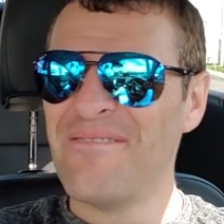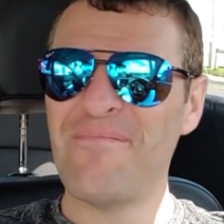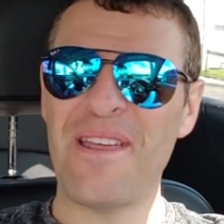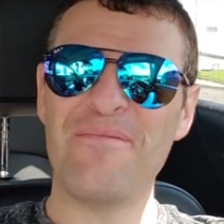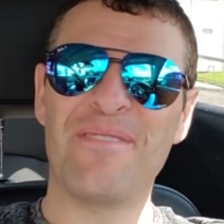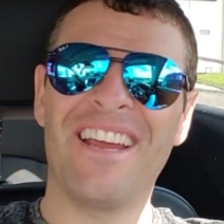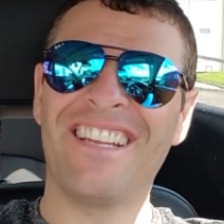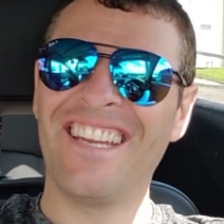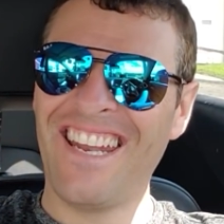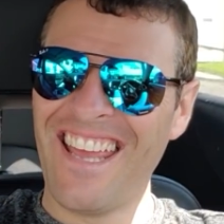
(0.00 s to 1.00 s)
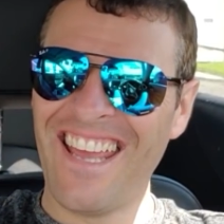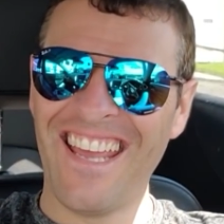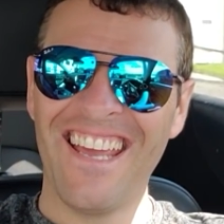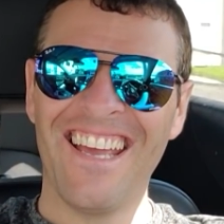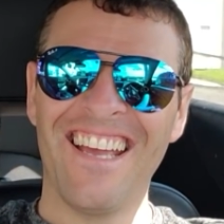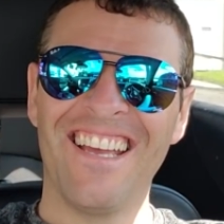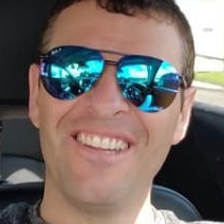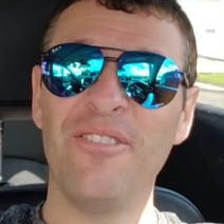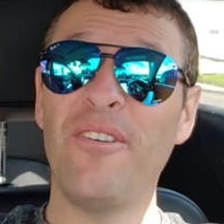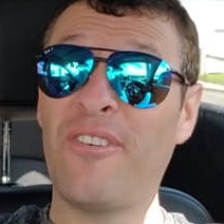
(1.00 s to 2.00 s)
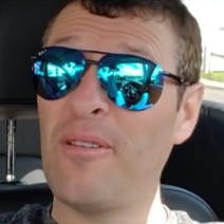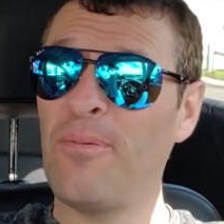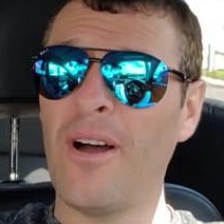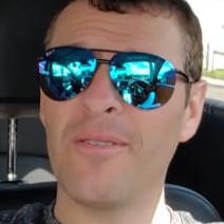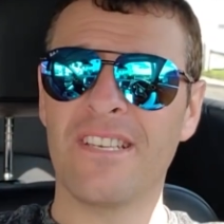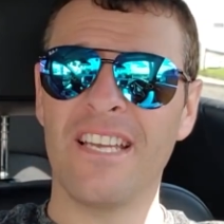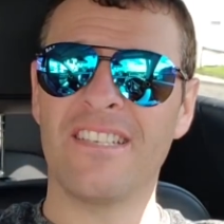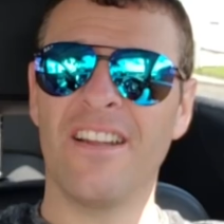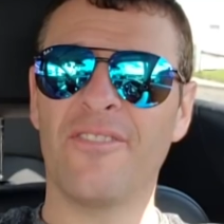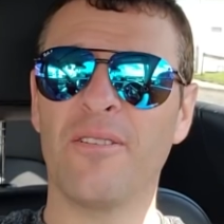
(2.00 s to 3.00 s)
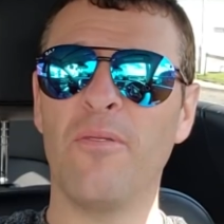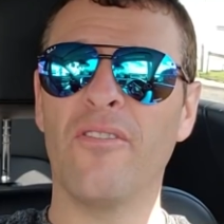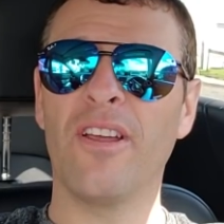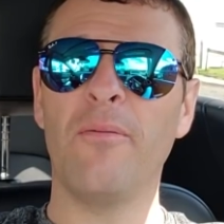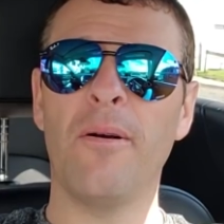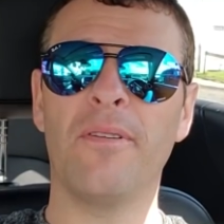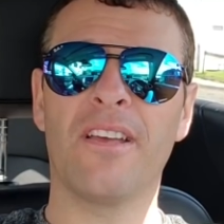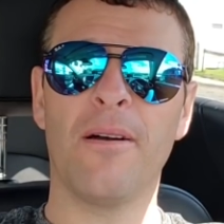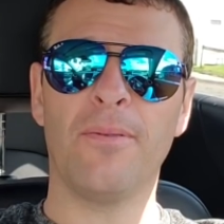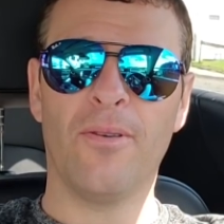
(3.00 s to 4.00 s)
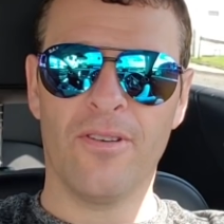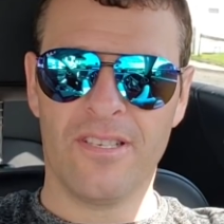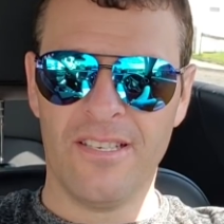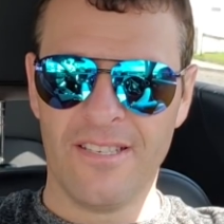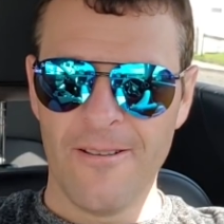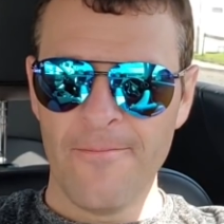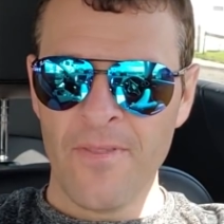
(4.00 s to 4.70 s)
Louis Philippois was nice enough to come over. He went with a couple of horses.